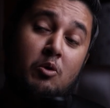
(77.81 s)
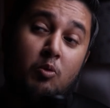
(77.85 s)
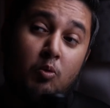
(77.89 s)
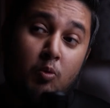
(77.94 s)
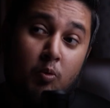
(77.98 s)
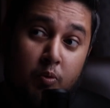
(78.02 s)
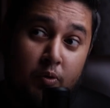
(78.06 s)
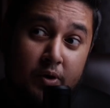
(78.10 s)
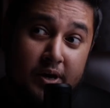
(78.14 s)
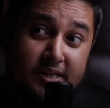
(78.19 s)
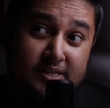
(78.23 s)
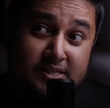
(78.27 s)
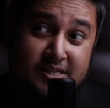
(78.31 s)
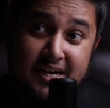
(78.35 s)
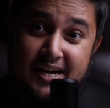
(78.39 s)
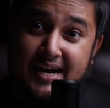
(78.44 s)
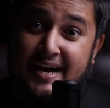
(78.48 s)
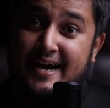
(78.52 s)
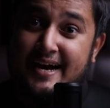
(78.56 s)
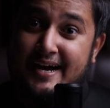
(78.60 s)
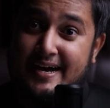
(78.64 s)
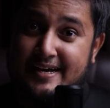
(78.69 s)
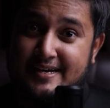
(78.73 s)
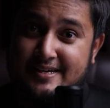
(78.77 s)
which
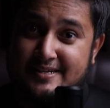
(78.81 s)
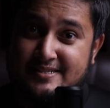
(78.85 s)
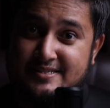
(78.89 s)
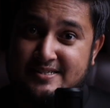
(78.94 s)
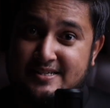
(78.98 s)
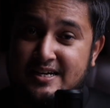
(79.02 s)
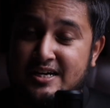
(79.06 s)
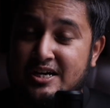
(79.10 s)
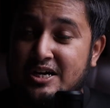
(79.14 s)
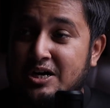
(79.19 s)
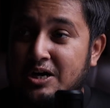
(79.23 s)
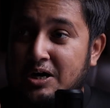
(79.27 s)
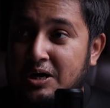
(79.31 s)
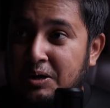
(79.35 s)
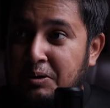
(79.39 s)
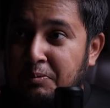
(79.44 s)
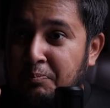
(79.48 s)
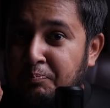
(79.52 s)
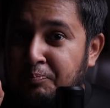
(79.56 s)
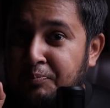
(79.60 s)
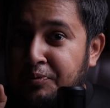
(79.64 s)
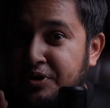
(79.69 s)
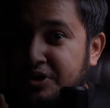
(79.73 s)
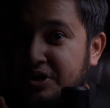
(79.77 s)
has a
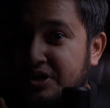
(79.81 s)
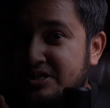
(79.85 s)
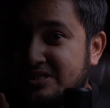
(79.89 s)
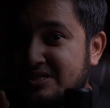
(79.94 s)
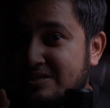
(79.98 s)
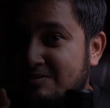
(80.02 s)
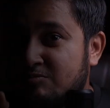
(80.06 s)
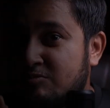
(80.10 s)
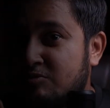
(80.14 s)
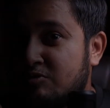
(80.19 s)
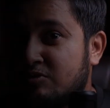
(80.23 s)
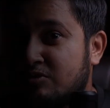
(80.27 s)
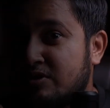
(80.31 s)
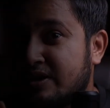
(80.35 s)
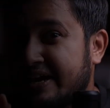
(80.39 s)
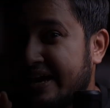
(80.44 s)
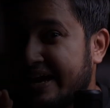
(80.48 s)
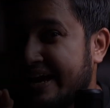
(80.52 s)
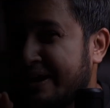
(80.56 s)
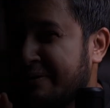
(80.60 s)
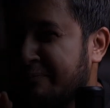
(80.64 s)
burst mode